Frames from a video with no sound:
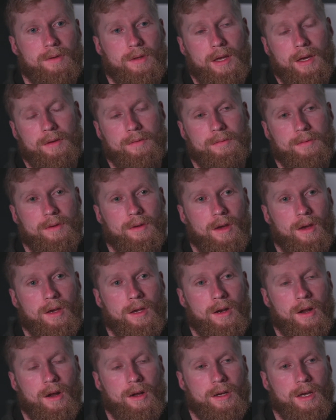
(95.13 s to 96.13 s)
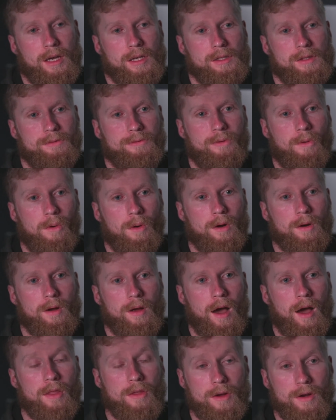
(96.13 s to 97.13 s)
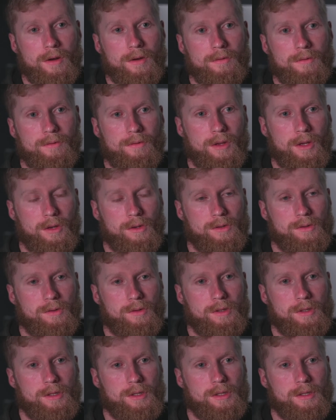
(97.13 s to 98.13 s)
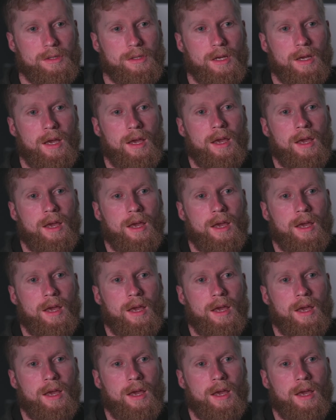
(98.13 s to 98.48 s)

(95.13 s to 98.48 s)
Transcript: like in our case, 4 other video sources,